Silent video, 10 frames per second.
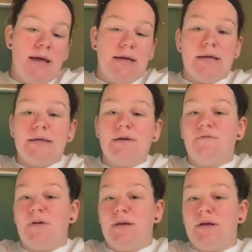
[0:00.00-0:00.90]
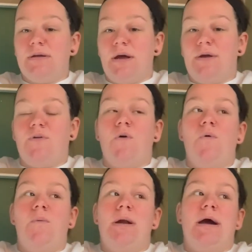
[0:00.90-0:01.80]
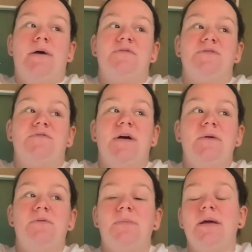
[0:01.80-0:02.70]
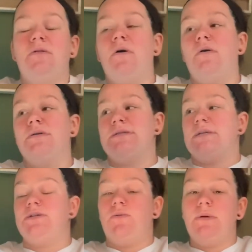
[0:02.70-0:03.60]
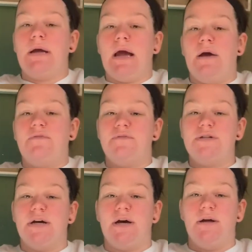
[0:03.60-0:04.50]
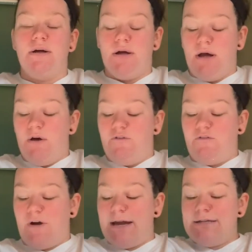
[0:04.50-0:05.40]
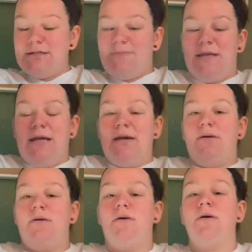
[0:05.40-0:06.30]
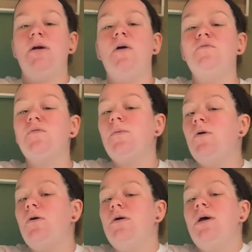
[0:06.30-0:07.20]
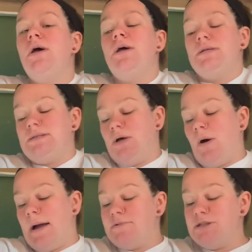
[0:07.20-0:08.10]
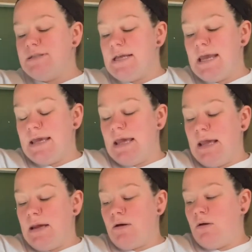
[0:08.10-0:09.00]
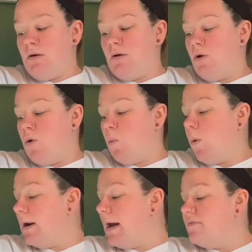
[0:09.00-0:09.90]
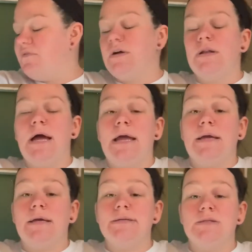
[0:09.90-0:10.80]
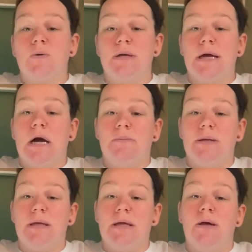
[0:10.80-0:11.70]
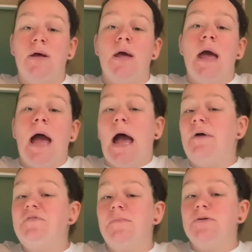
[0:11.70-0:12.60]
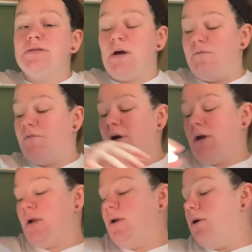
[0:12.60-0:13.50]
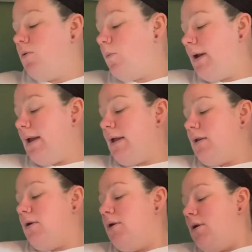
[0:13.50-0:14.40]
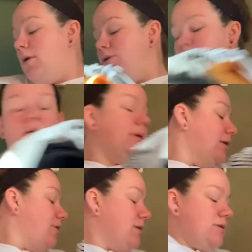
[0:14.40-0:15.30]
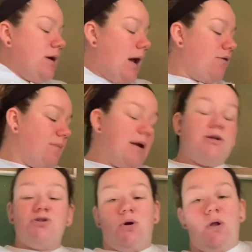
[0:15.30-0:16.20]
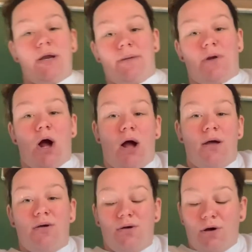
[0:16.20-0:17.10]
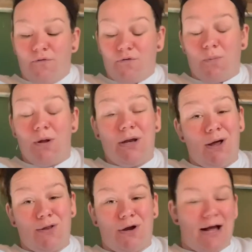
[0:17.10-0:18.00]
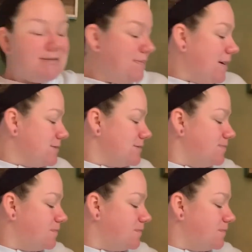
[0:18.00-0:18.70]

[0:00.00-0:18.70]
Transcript: inconvenient. I don't want to have to fight with my clothes. I don't want to have to fight to be comfortable. So I'm just taking what I feel like is going to help me have the most comfort when so many things are out of my control and I'm not comfortable in other aspects.